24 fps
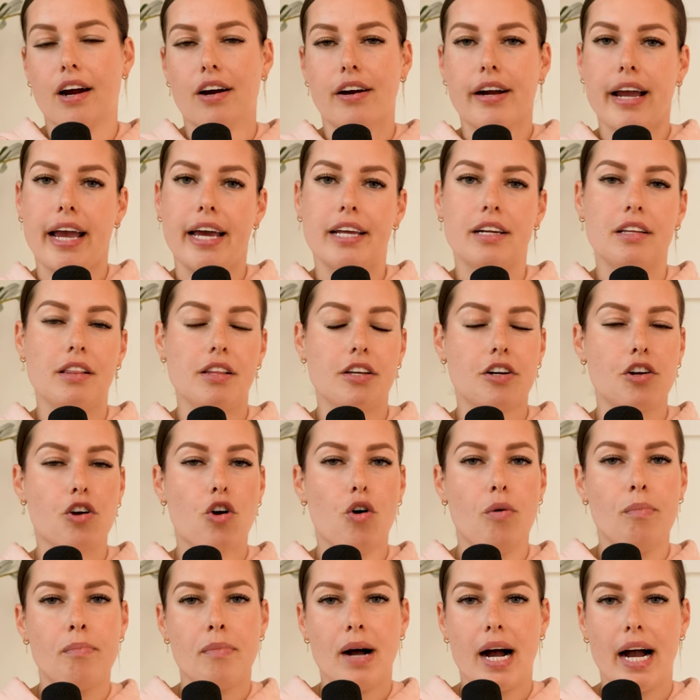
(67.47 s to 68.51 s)
our
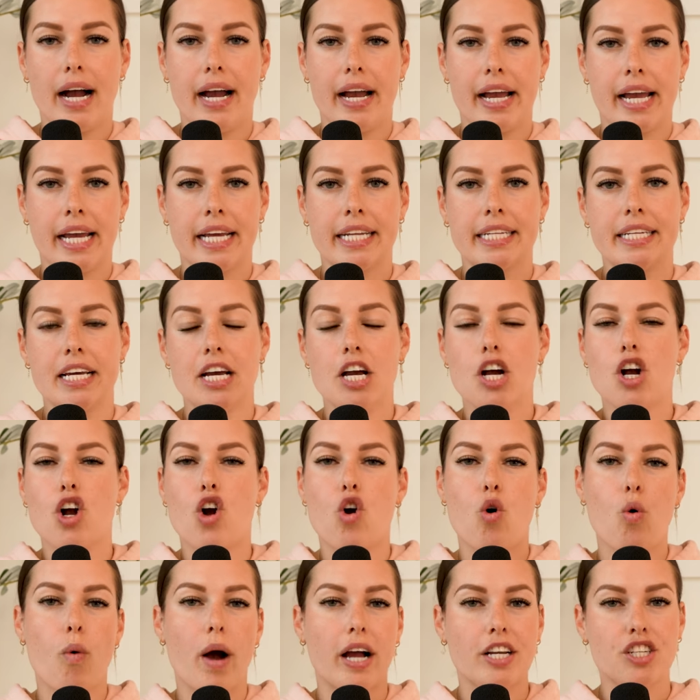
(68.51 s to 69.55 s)
analytical mind,
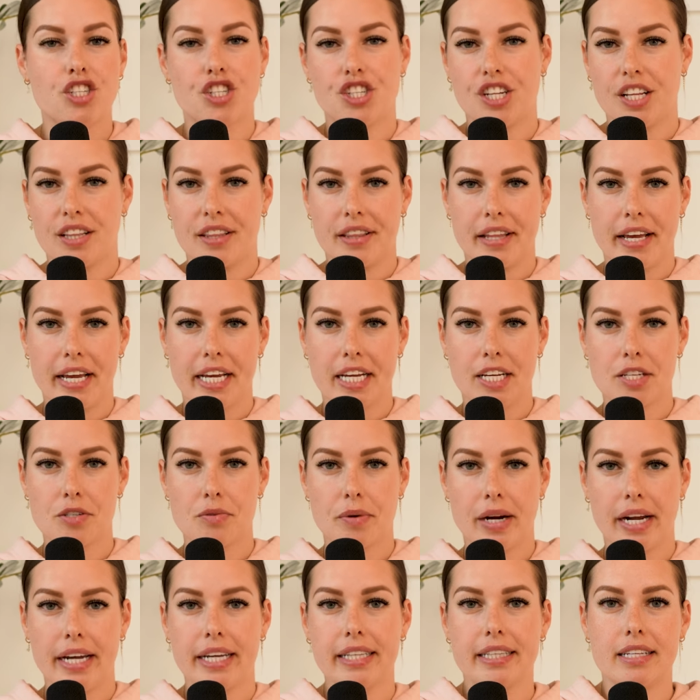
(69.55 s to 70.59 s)
question
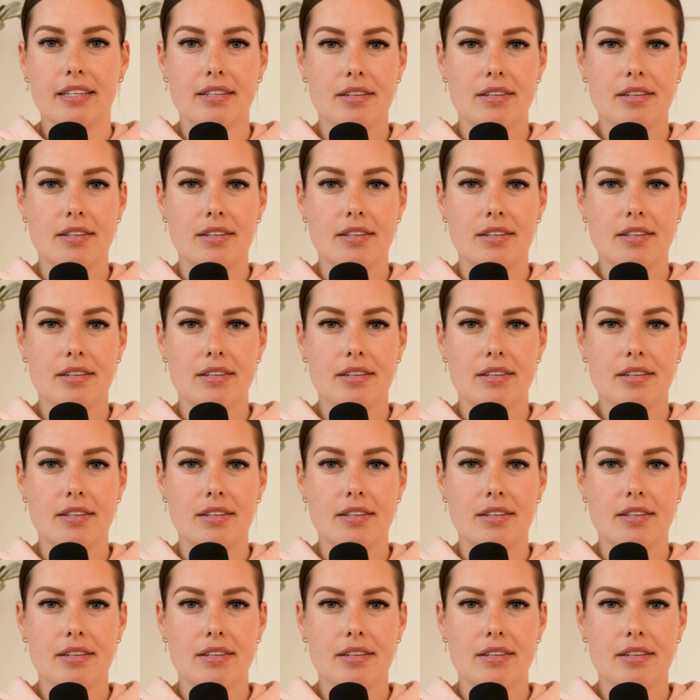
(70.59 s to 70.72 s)
things, right?